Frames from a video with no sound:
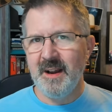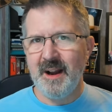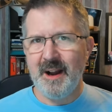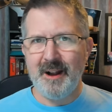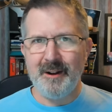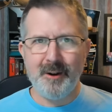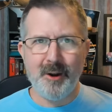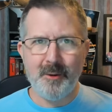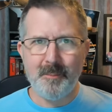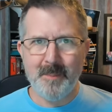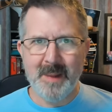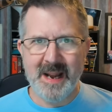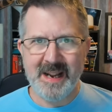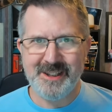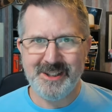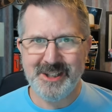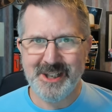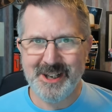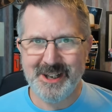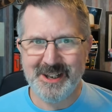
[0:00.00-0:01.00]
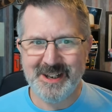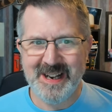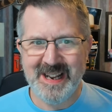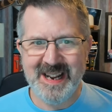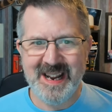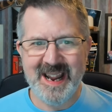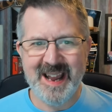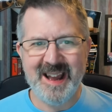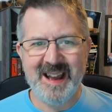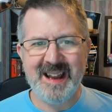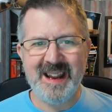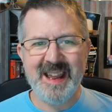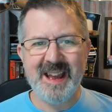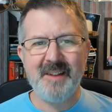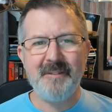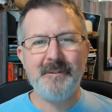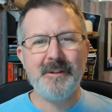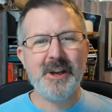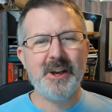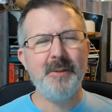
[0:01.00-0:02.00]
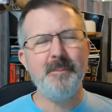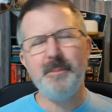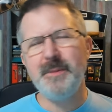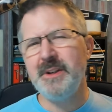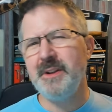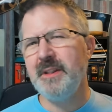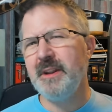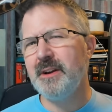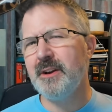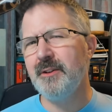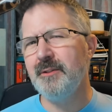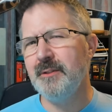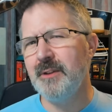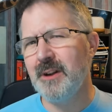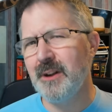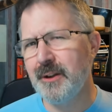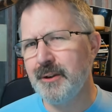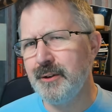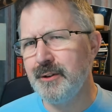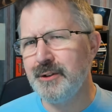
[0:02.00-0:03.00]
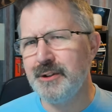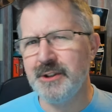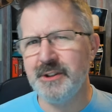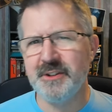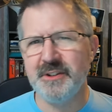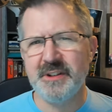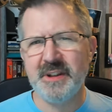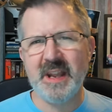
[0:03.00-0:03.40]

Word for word: Along my journey, I have come to the conclusion